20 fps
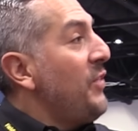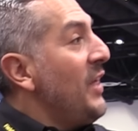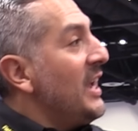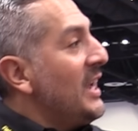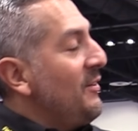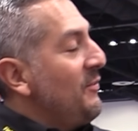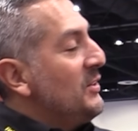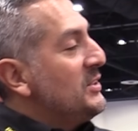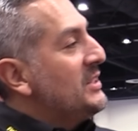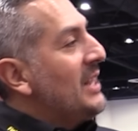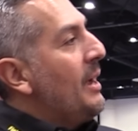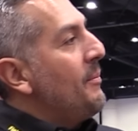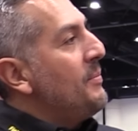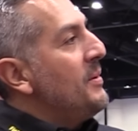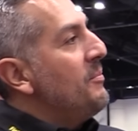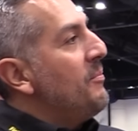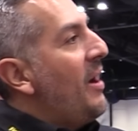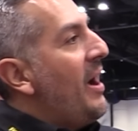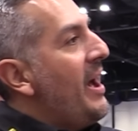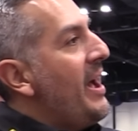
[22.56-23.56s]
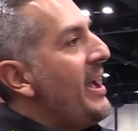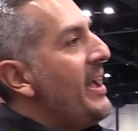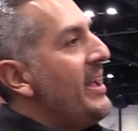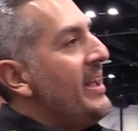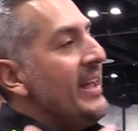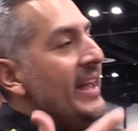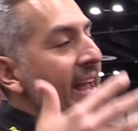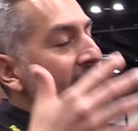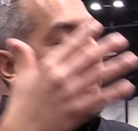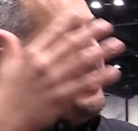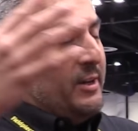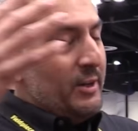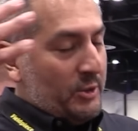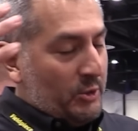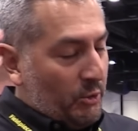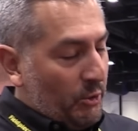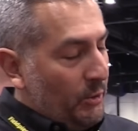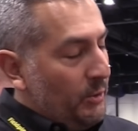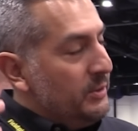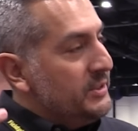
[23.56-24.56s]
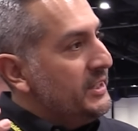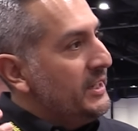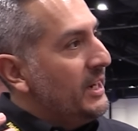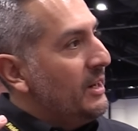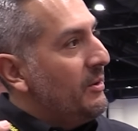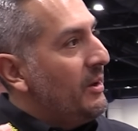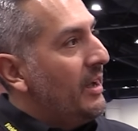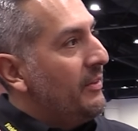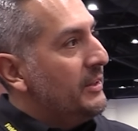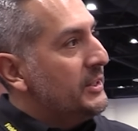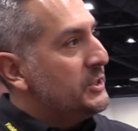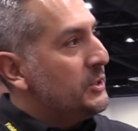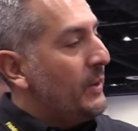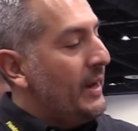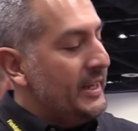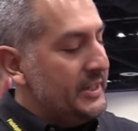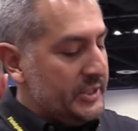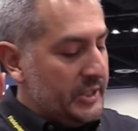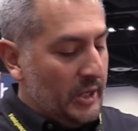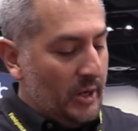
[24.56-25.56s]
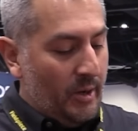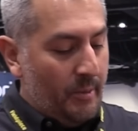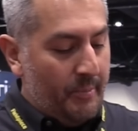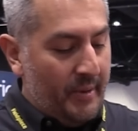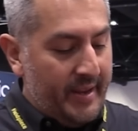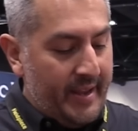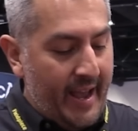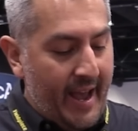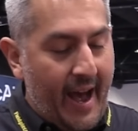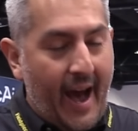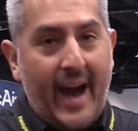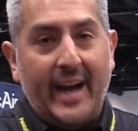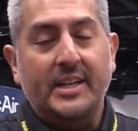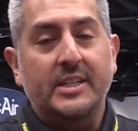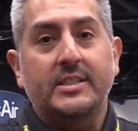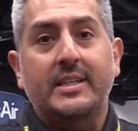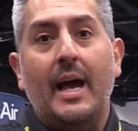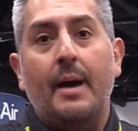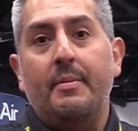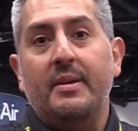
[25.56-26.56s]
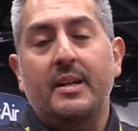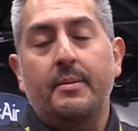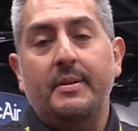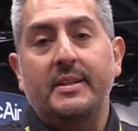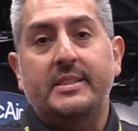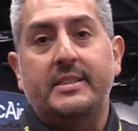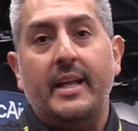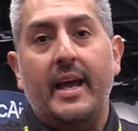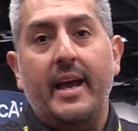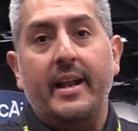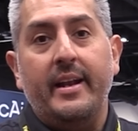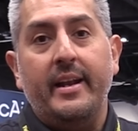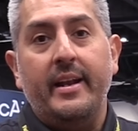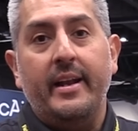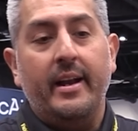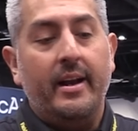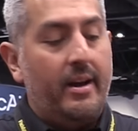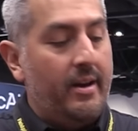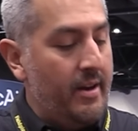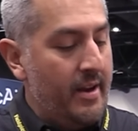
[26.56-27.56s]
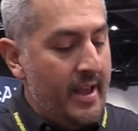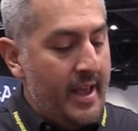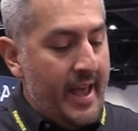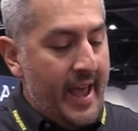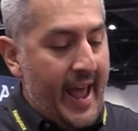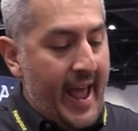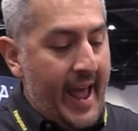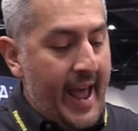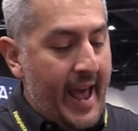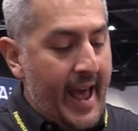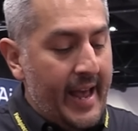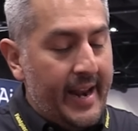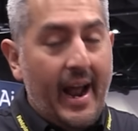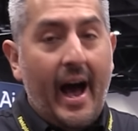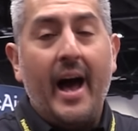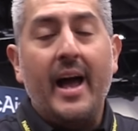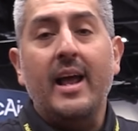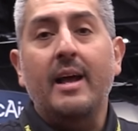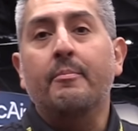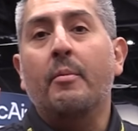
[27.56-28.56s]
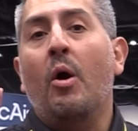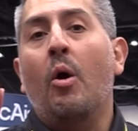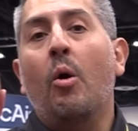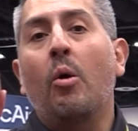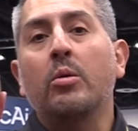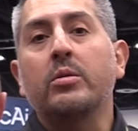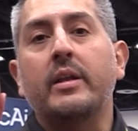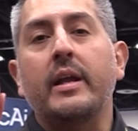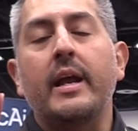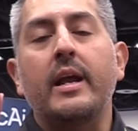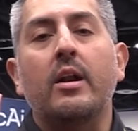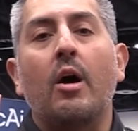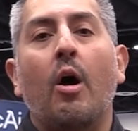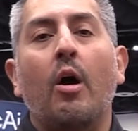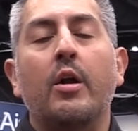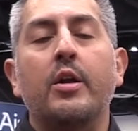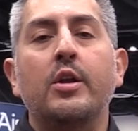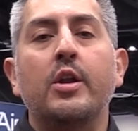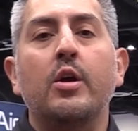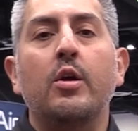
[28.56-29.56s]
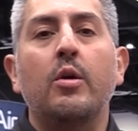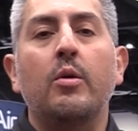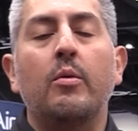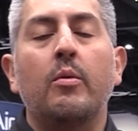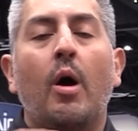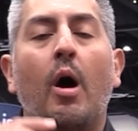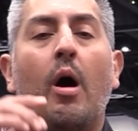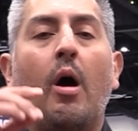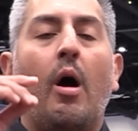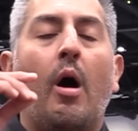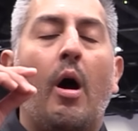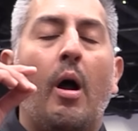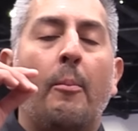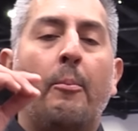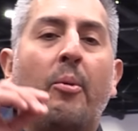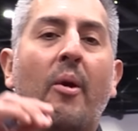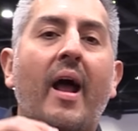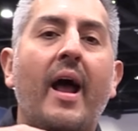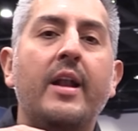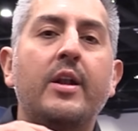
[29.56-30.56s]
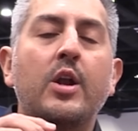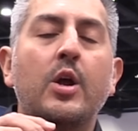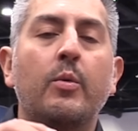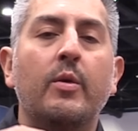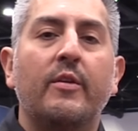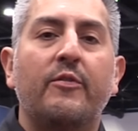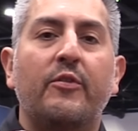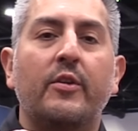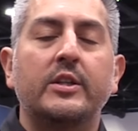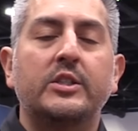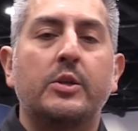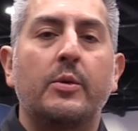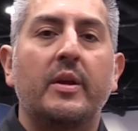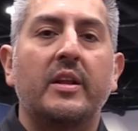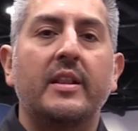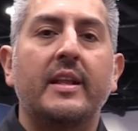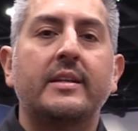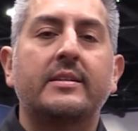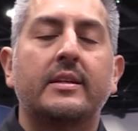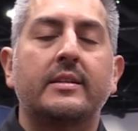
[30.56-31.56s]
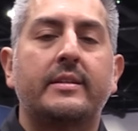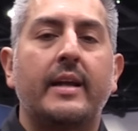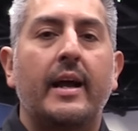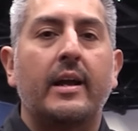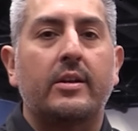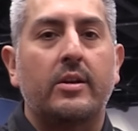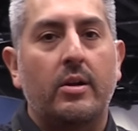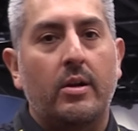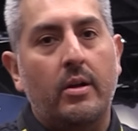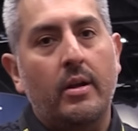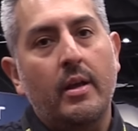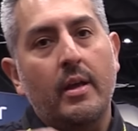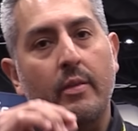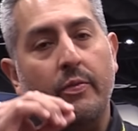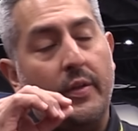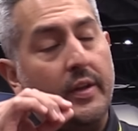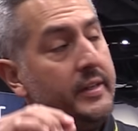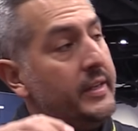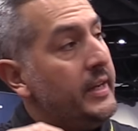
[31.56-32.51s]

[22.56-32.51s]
thank you for stopping by in your cruising around the trade show. But yeah, I just happen to be standing here, and I am holding our brand new refrigerant leak detector, the